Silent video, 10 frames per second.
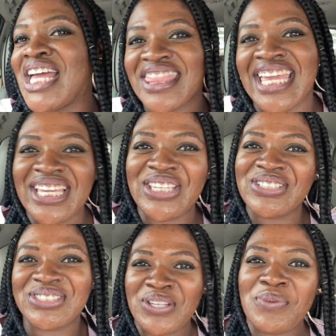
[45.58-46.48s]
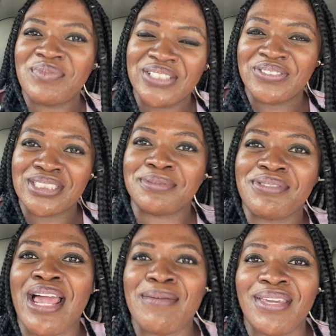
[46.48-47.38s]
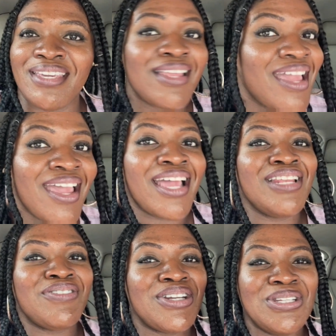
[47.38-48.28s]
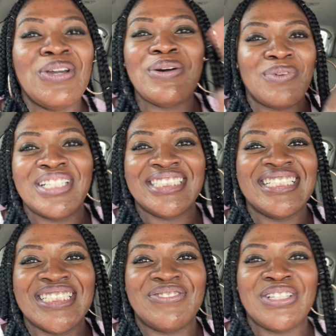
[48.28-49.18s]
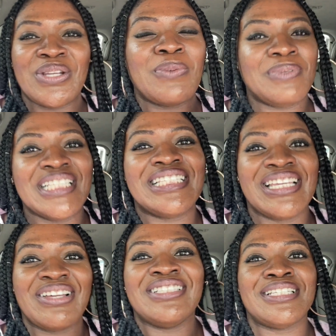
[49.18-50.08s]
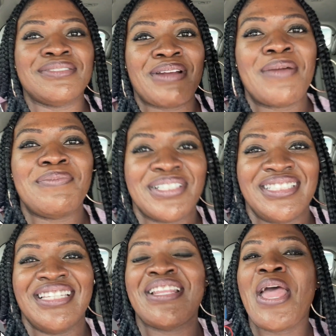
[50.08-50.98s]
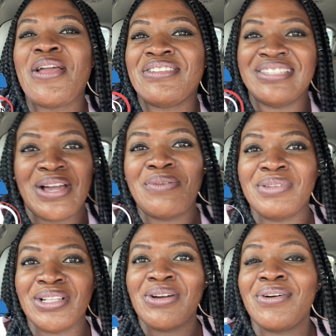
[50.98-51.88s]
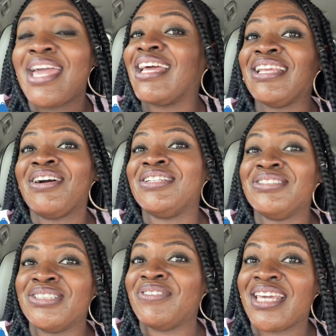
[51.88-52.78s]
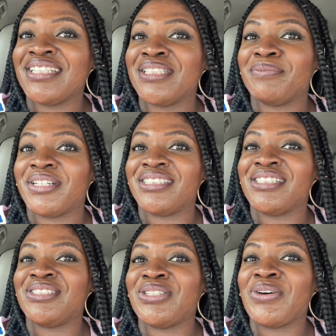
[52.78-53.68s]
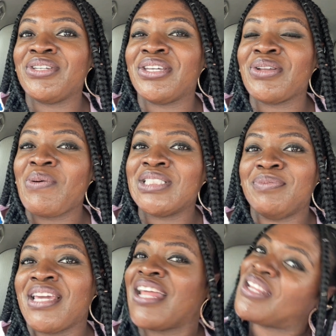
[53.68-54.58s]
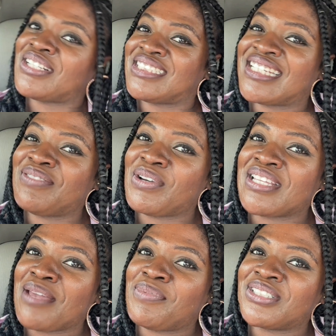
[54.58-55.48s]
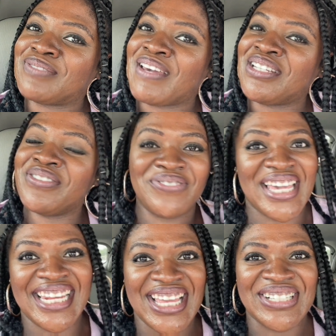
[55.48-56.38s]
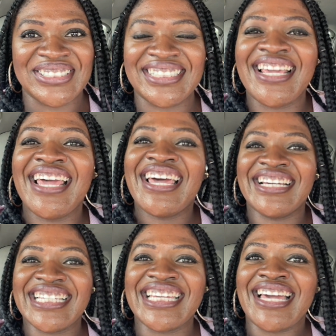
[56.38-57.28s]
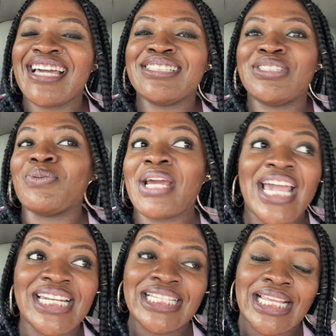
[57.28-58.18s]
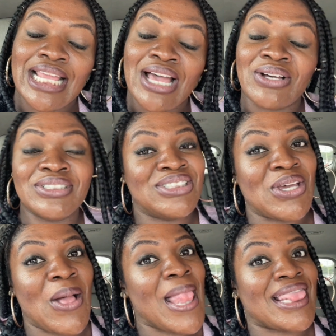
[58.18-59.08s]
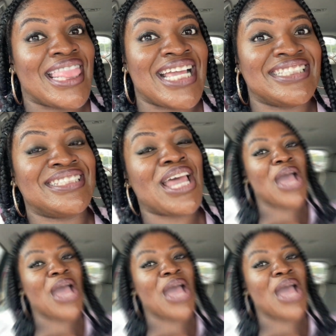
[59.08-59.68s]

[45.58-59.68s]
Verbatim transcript: thank you so much for subscribing and if you're new and watching this video please click on the subscribe button down below and click on the notification button so you can always be alerted when i post my new videos okay guys so we're heading there now so let's